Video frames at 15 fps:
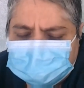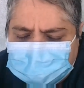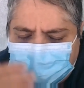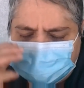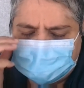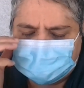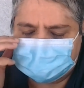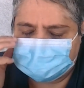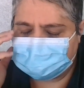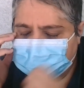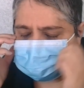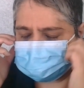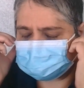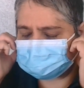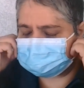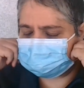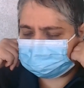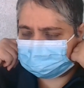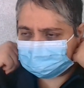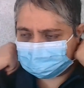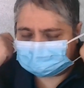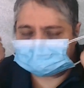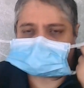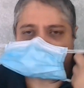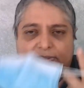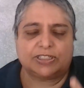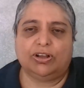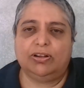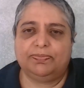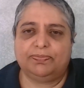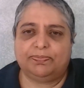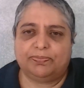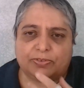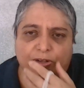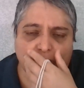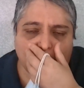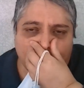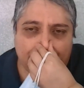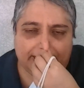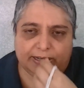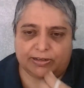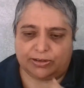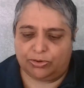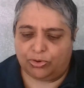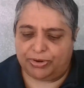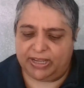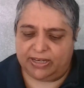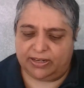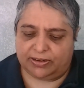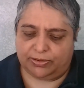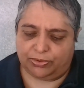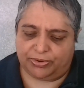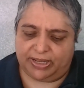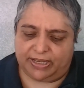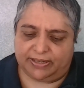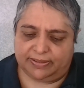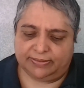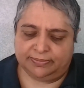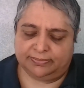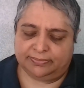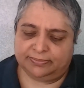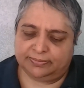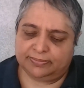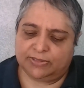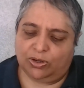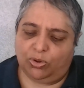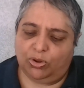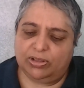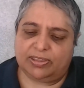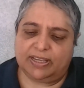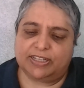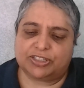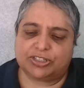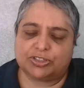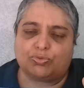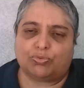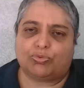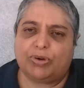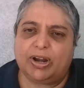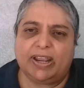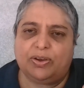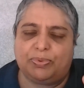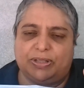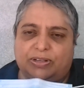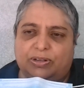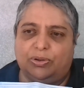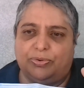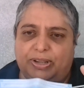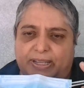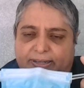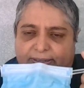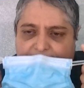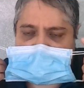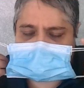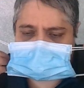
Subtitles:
Gosh. It's all chlorine, chlorine, chlorine. The whole thing is just rank with chlorine.